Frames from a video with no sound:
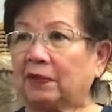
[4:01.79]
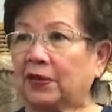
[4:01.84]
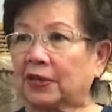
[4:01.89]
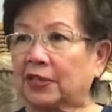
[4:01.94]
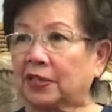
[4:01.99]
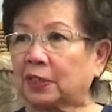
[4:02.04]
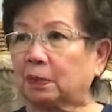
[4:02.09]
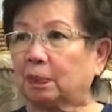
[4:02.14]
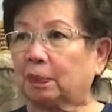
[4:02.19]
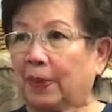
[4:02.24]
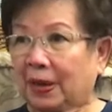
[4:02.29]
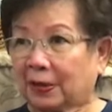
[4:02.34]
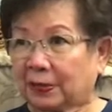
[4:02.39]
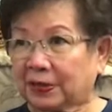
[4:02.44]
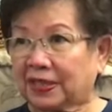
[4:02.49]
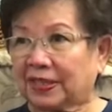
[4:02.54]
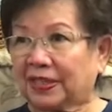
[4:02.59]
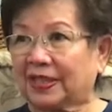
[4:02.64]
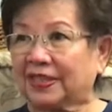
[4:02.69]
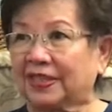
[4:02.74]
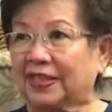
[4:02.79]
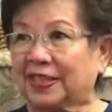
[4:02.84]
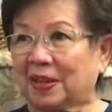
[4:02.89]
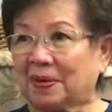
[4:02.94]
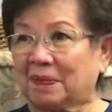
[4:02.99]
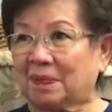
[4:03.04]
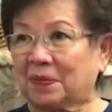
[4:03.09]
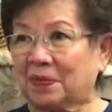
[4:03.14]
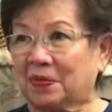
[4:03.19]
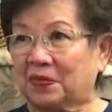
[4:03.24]
What if your spouse
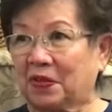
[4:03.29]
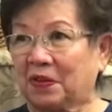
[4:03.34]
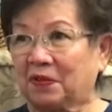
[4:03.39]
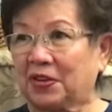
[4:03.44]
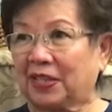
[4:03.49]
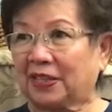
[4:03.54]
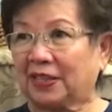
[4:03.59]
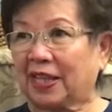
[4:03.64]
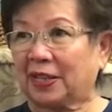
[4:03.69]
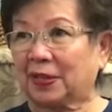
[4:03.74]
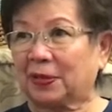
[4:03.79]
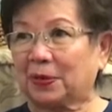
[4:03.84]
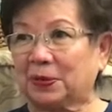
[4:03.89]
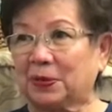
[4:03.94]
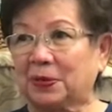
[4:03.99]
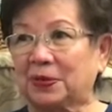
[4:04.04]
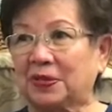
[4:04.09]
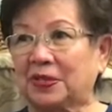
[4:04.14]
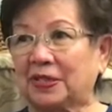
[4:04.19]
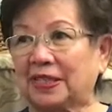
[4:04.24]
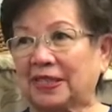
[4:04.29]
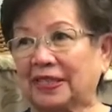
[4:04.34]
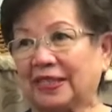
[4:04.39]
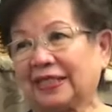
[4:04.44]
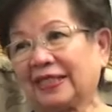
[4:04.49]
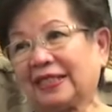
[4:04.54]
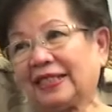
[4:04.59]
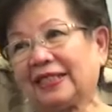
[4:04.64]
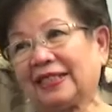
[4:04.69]
doesn't approve of your tattoo?